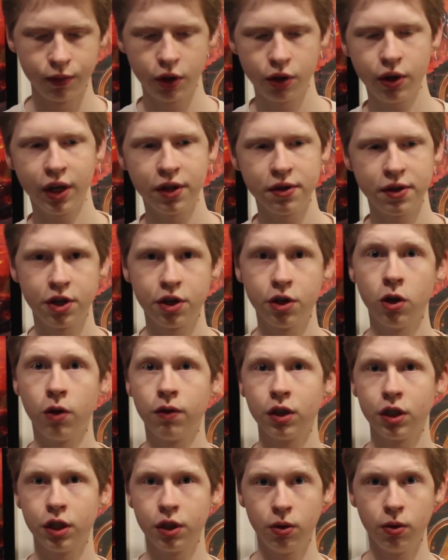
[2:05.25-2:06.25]
transition
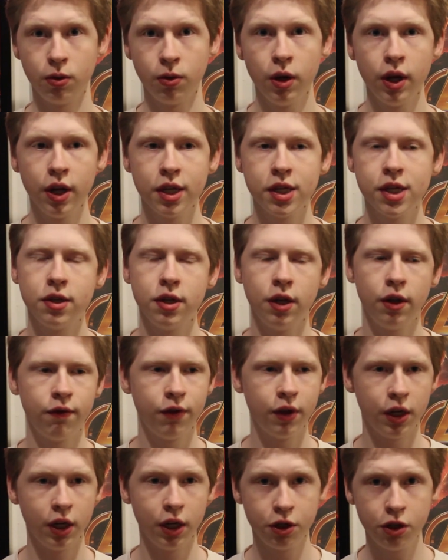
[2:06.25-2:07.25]
over to Disney
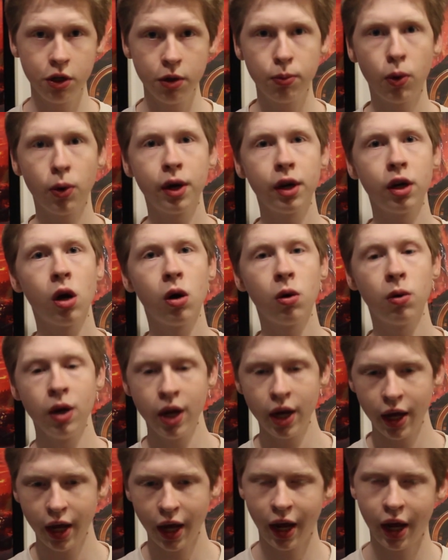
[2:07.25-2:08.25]
Infinity 2.0
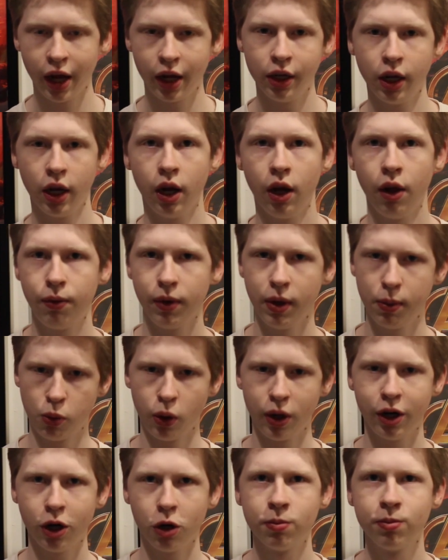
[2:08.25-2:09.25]
and
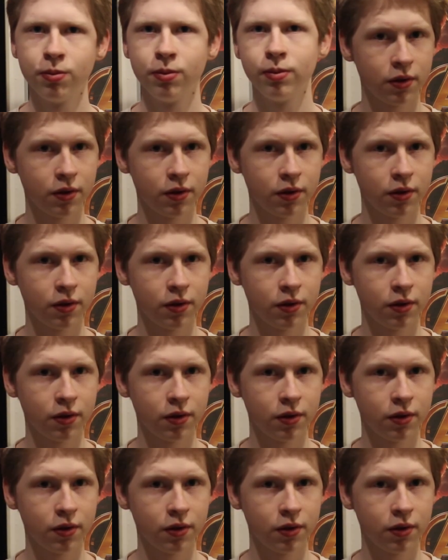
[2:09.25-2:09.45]
3.0.